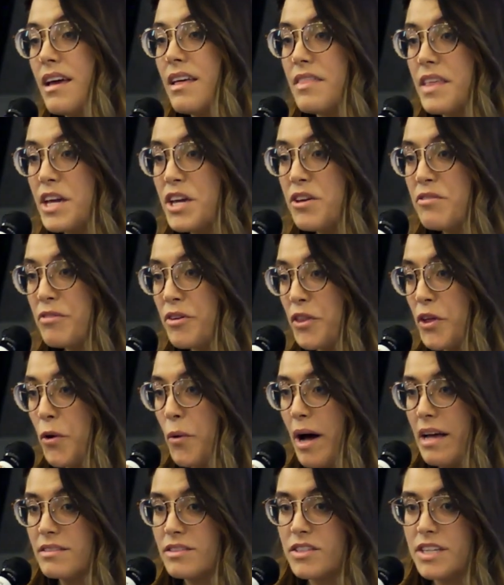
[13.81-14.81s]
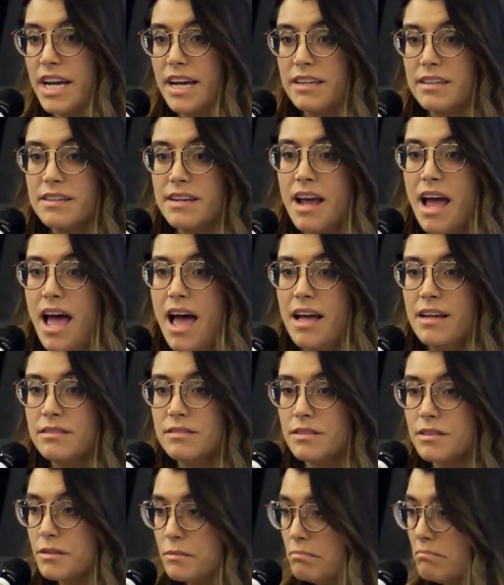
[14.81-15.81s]
Thank you for the question,
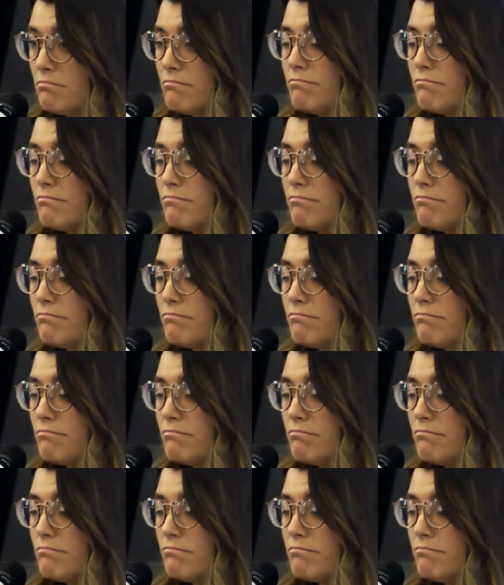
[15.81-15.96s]
and